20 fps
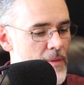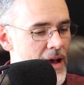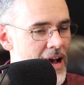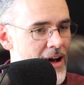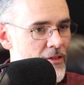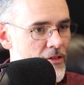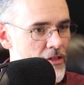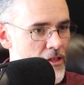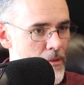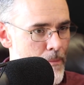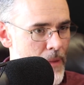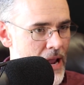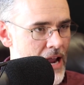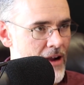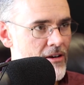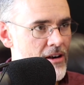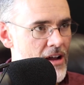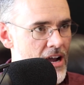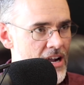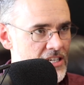about the
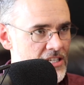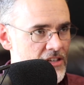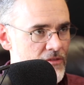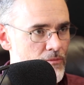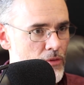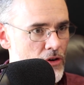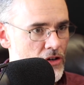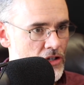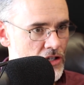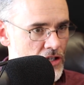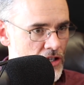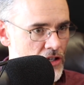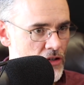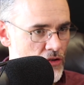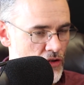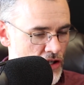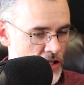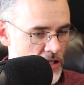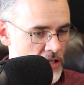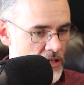paradox of
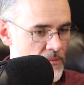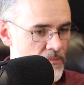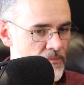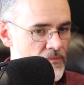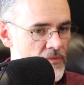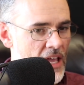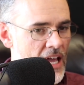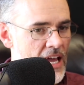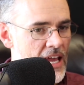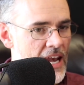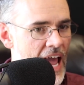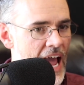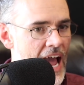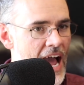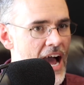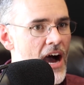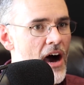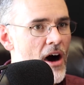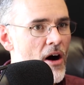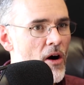persecution and
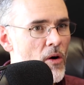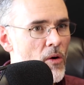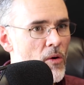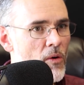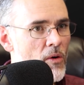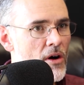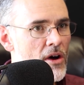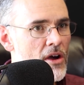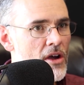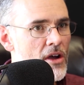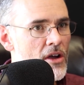how